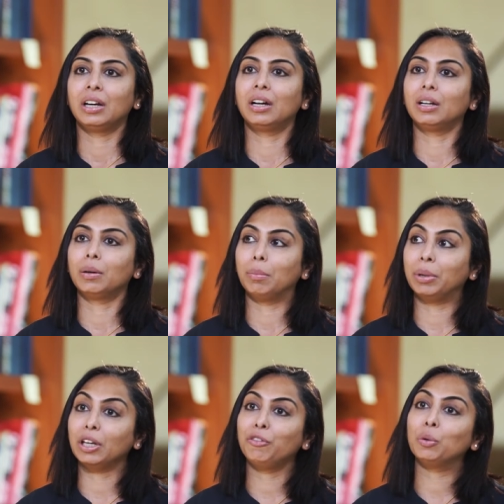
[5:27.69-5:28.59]
Uh,
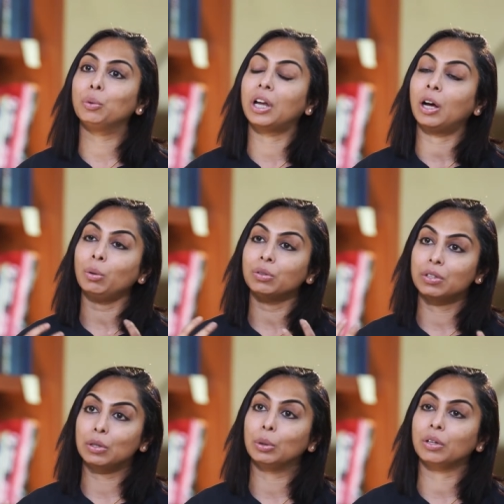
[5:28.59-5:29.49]
but if you now
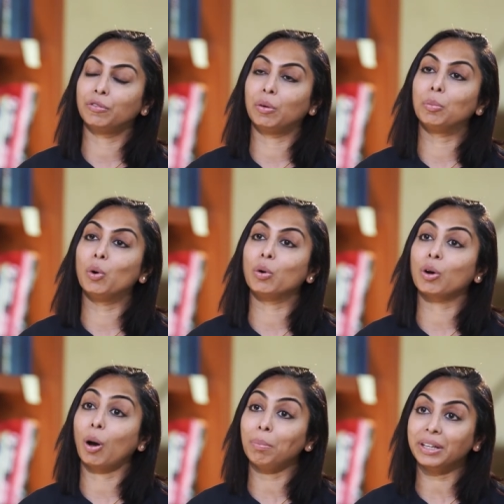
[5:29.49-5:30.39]
look for more
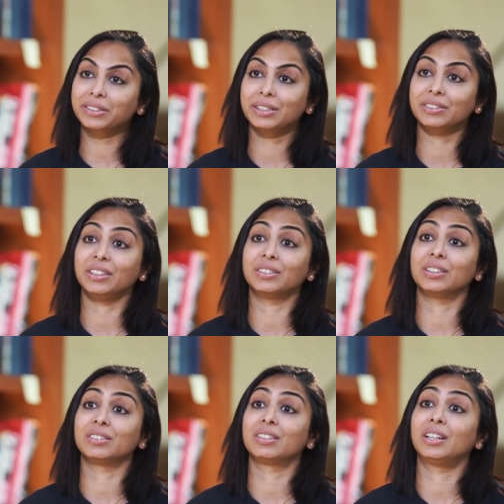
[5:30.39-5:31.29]
complex
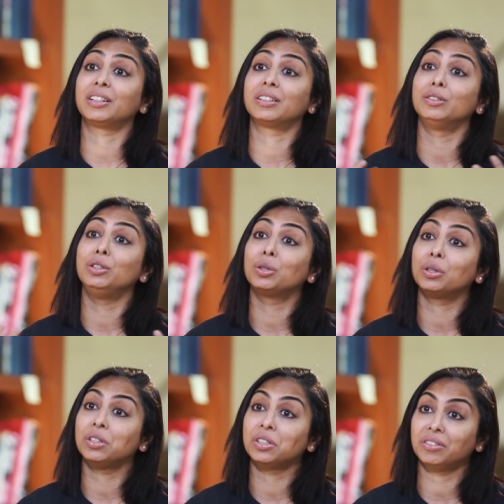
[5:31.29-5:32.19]
diseases like
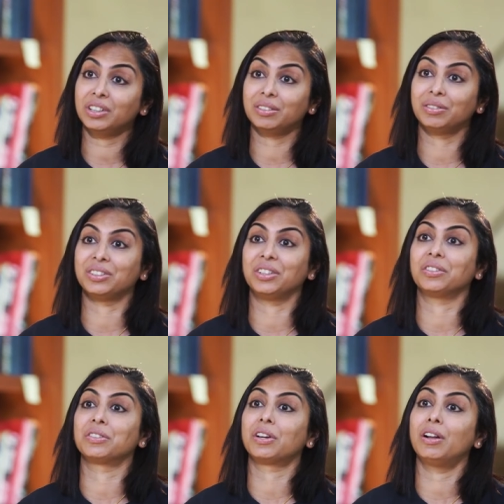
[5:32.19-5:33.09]
neurodegenerative
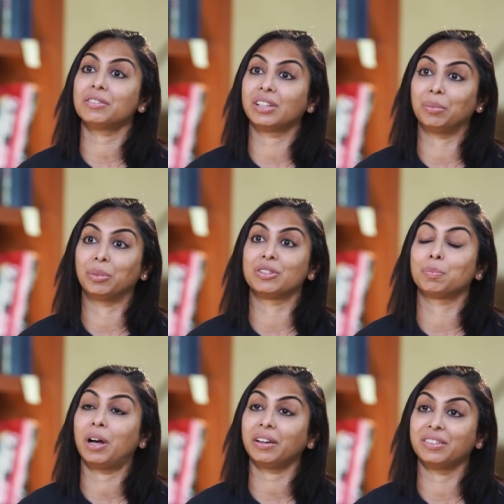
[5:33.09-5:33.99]
diseases, Alzheimer's,
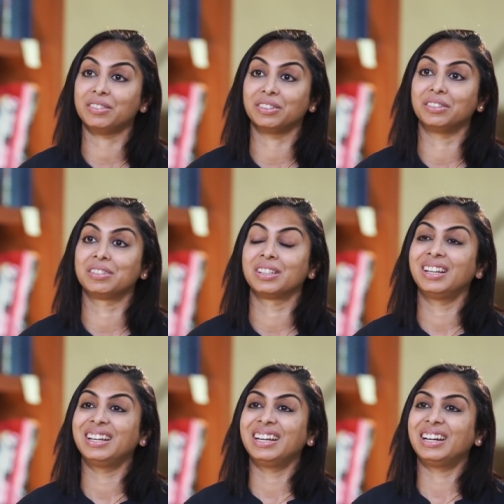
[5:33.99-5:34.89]
Parkinson's,
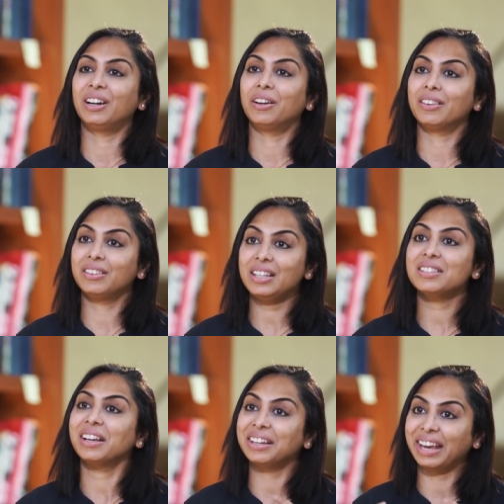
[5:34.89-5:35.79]
uh,
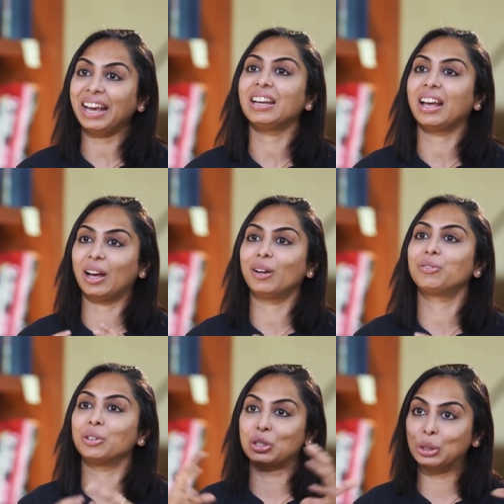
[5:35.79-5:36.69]
these again
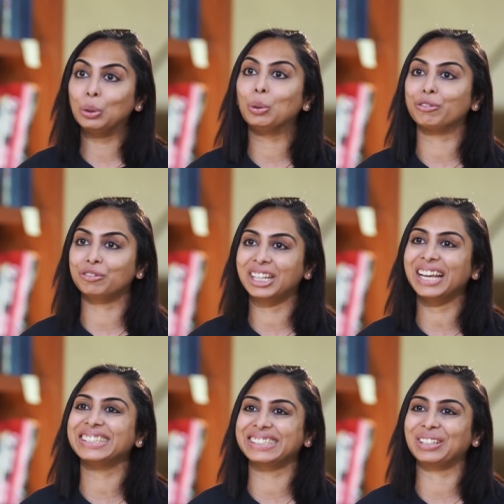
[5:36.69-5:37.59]
have a slew of
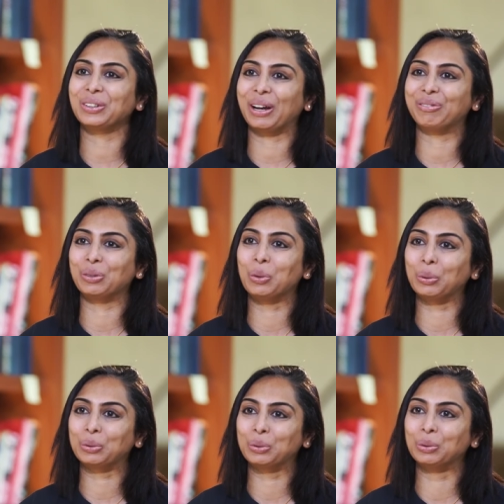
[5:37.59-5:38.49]
tests that you have to
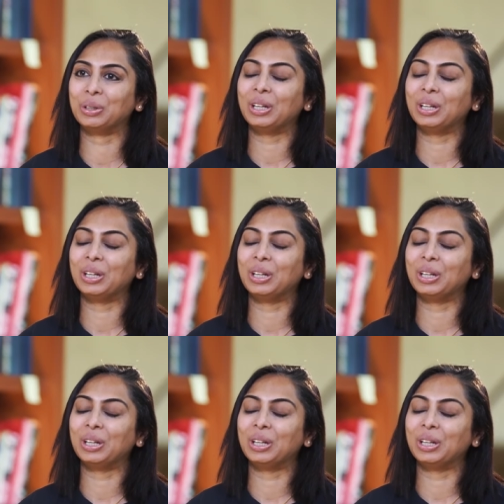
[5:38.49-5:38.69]
go through.